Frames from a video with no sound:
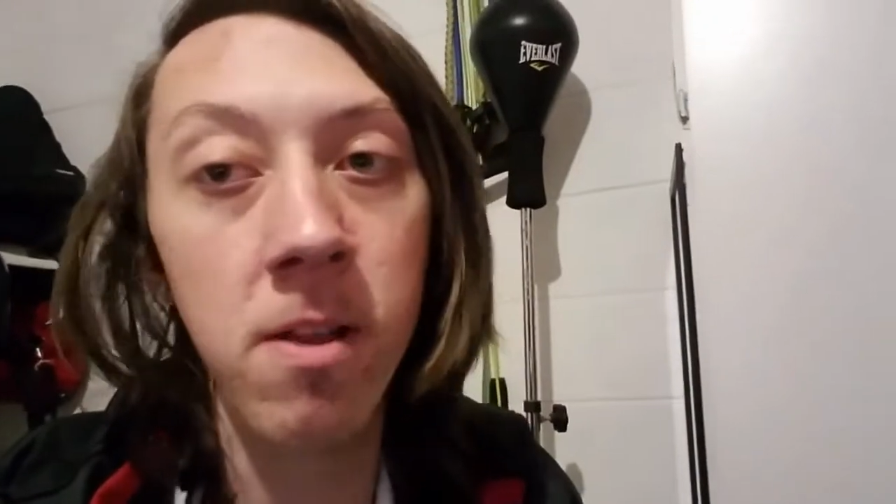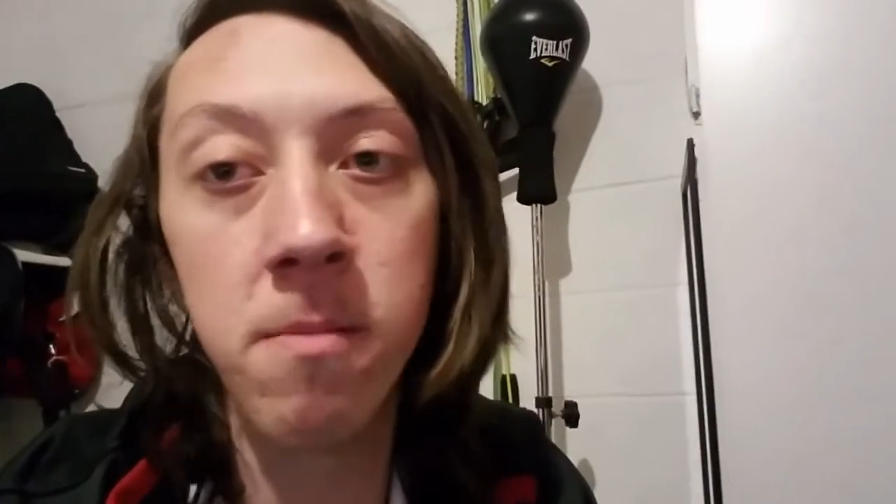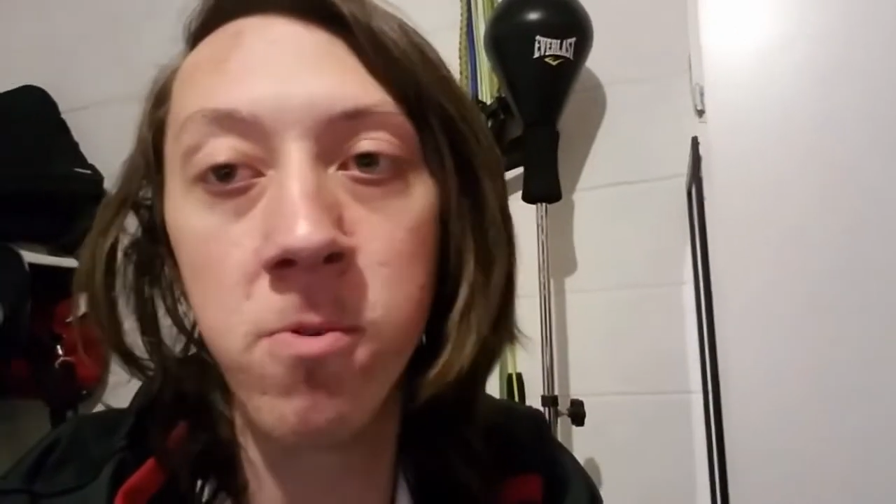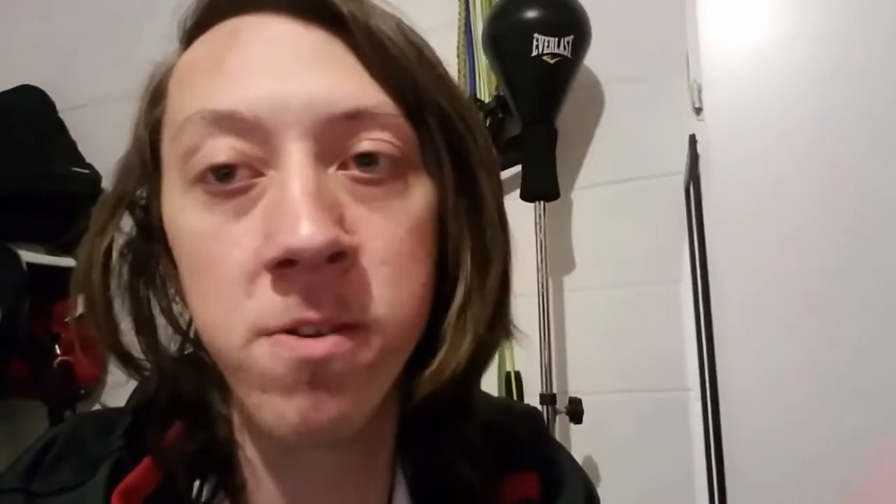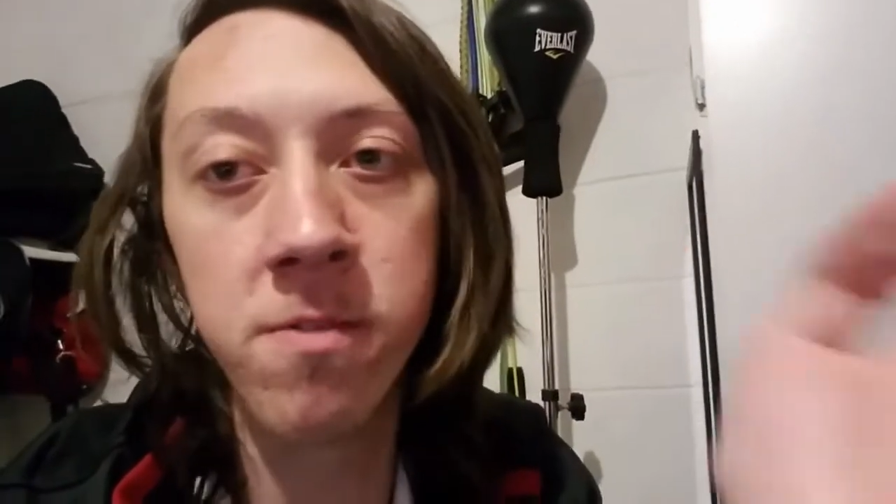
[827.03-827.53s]
more
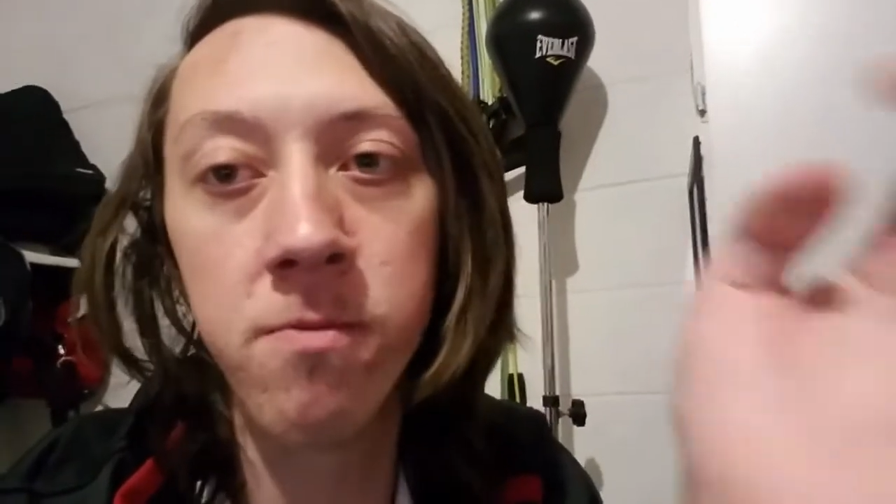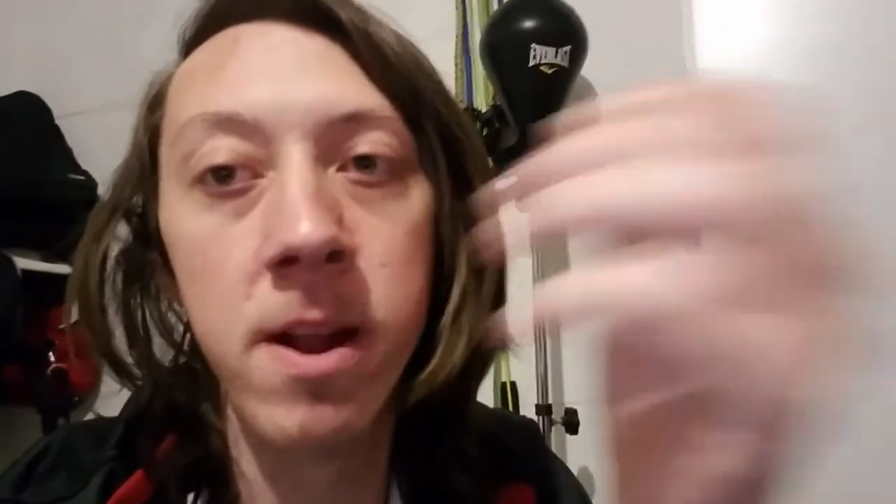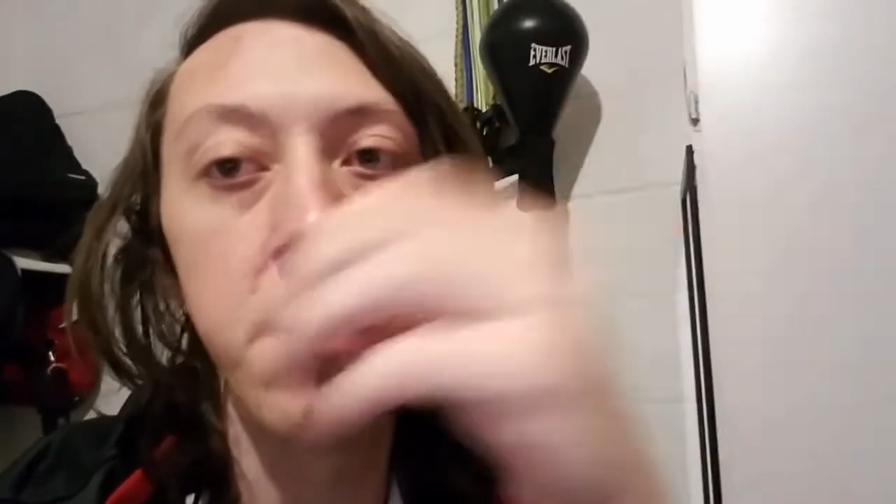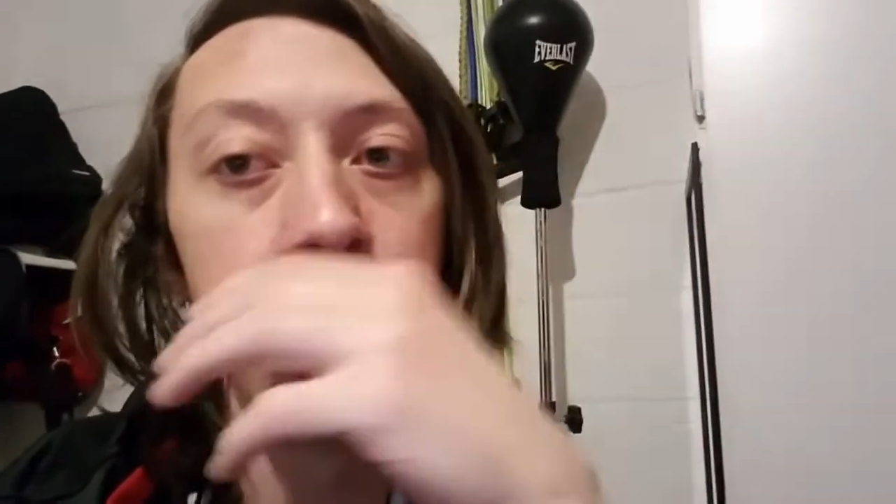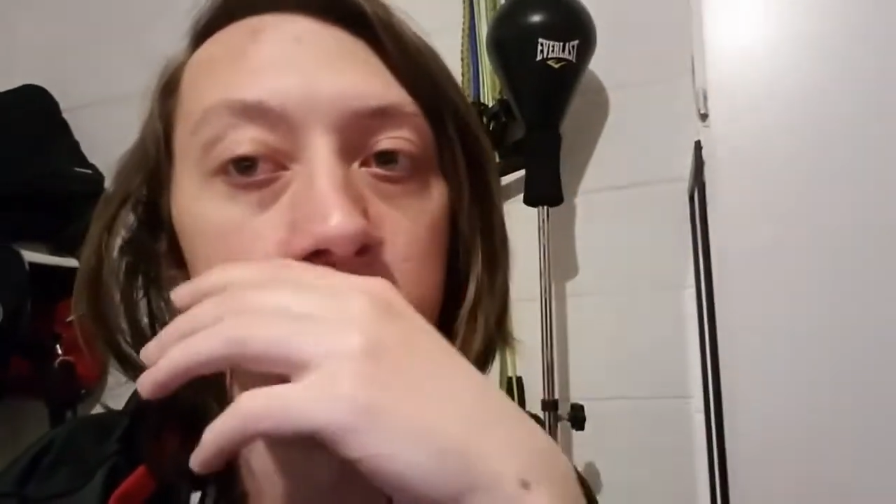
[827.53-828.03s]
just
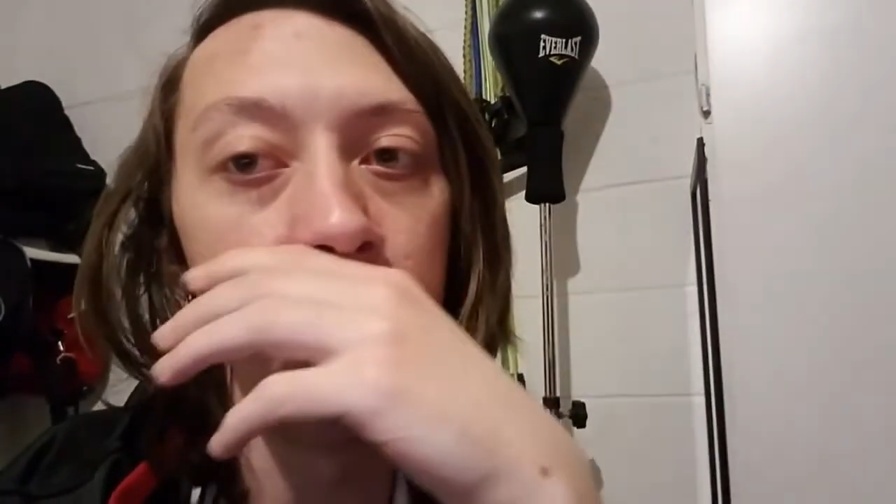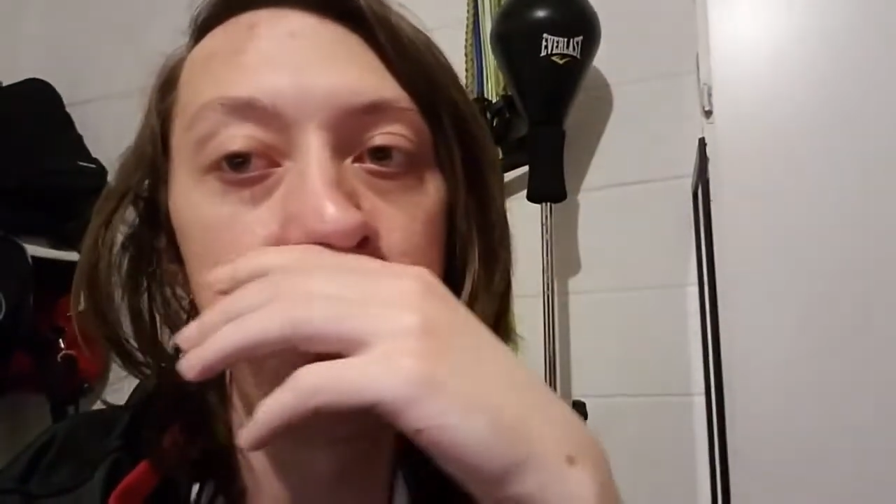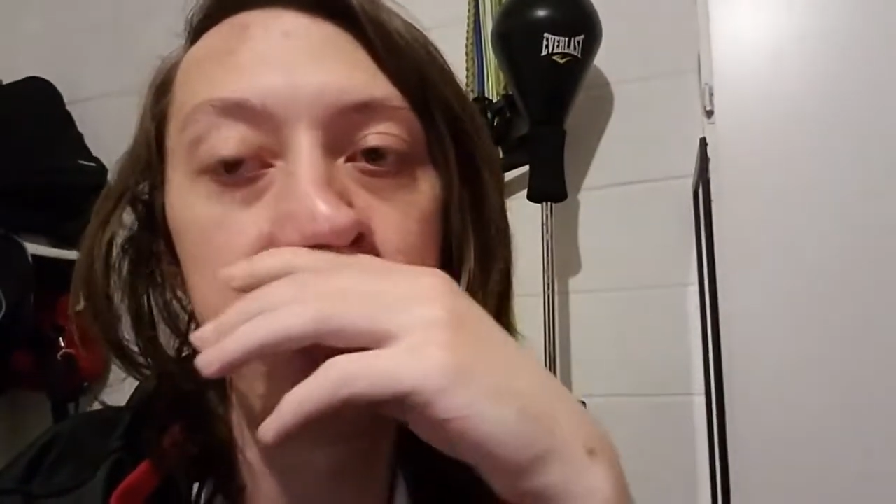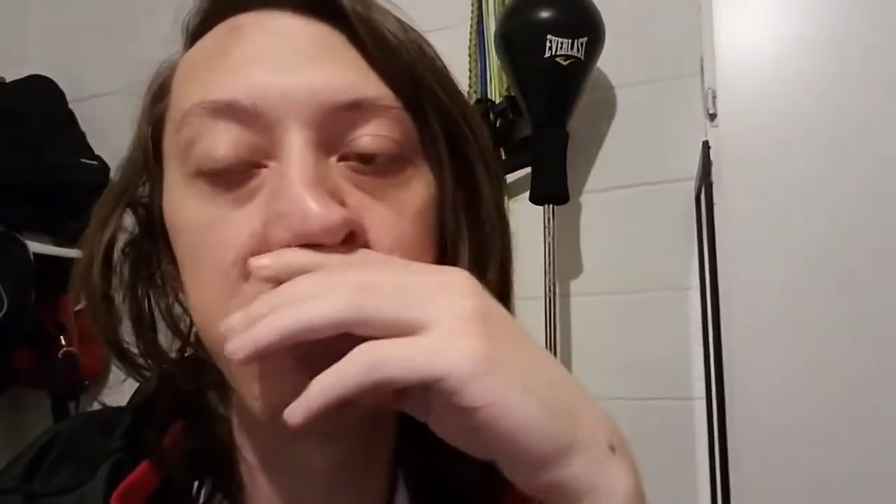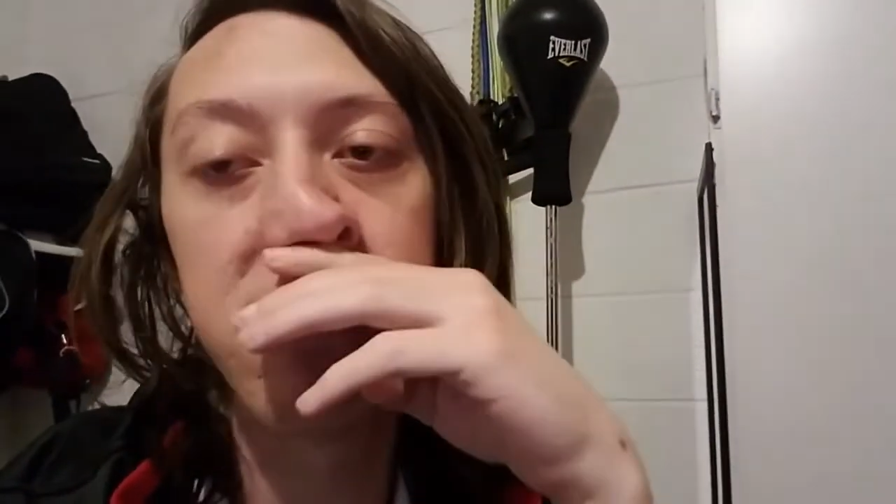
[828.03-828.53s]
random bluffs.